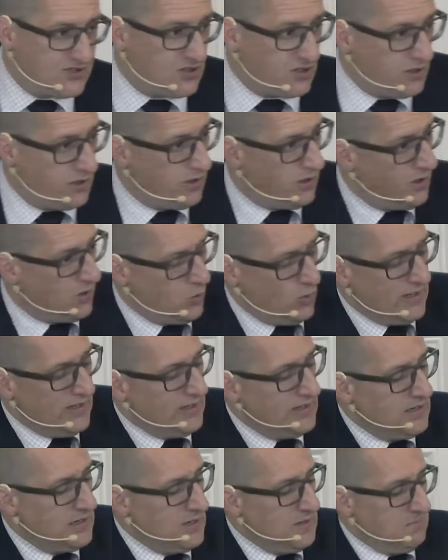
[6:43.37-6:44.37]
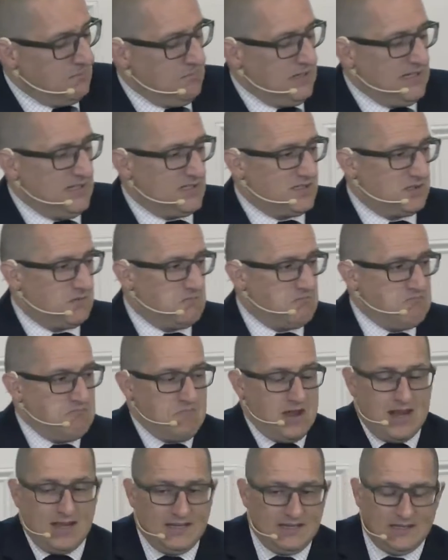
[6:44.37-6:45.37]
Here we meet
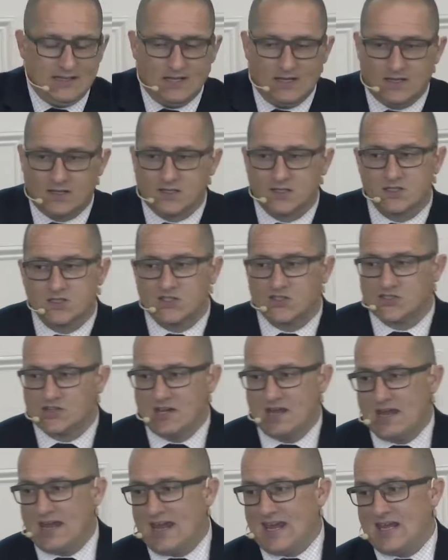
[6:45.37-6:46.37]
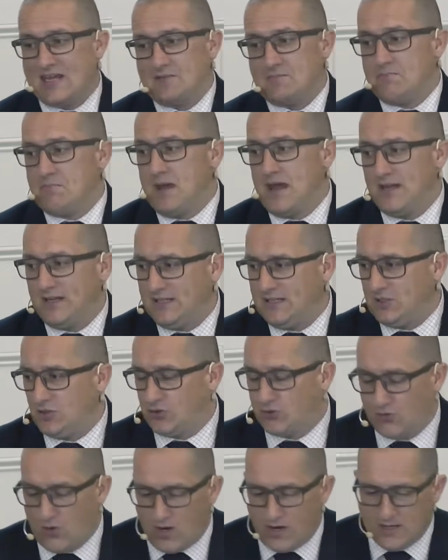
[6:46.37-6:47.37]
many kings and many
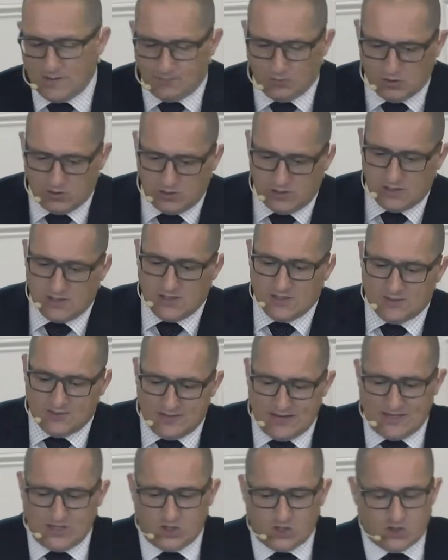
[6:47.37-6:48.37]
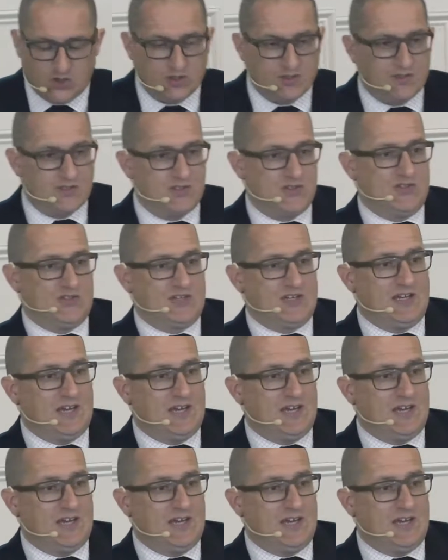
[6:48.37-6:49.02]
tribal nations,